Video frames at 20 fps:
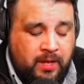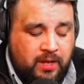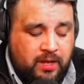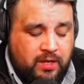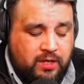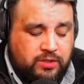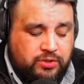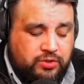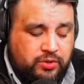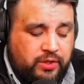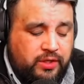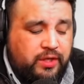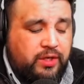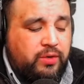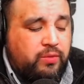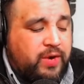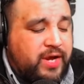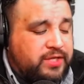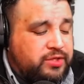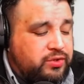So they're going
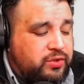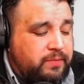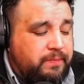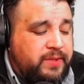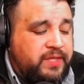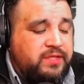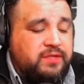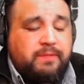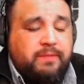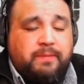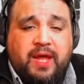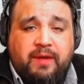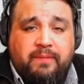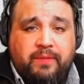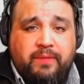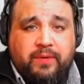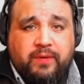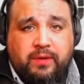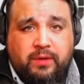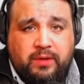to write you a piece of
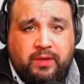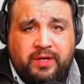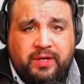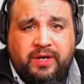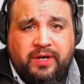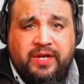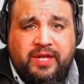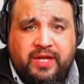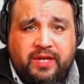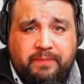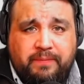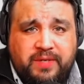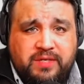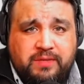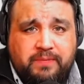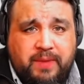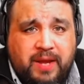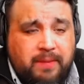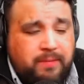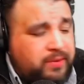paper. They're going to get a piece
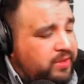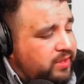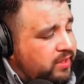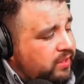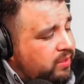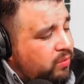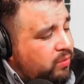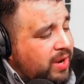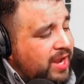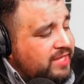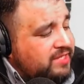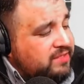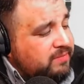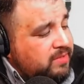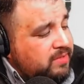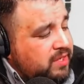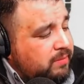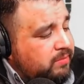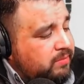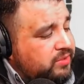of paper. They're going to write some
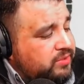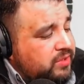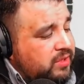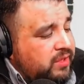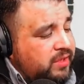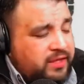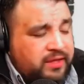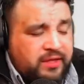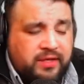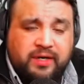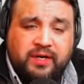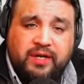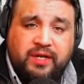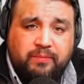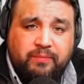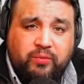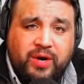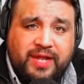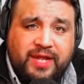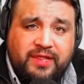numbers on it. They're going to
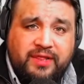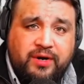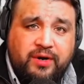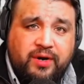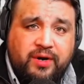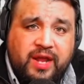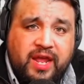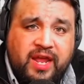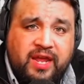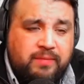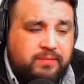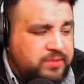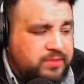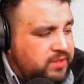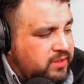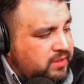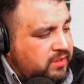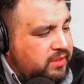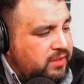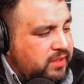write their names,
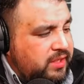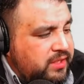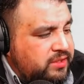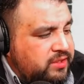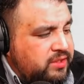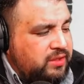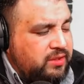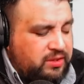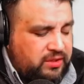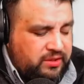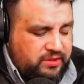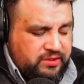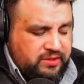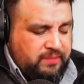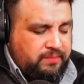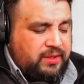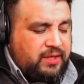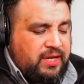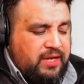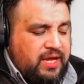and it's going to look
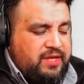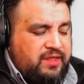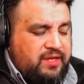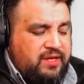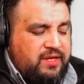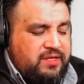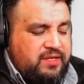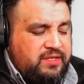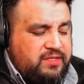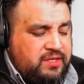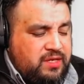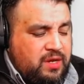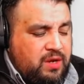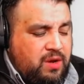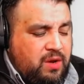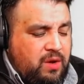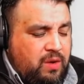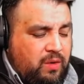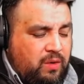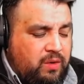something like this,
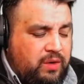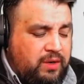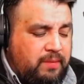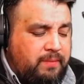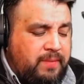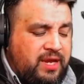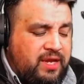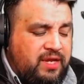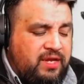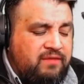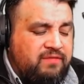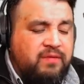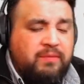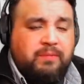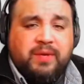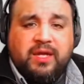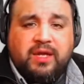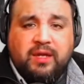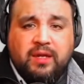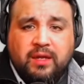or it may even
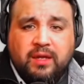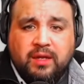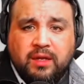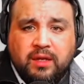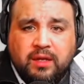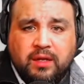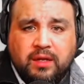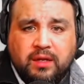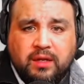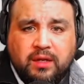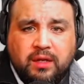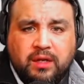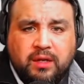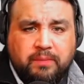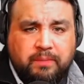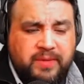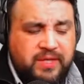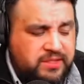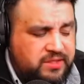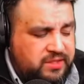be a
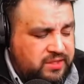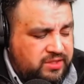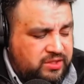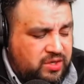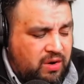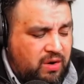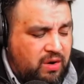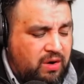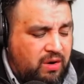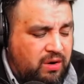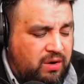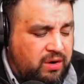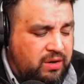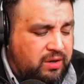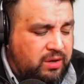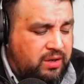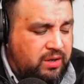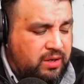business card.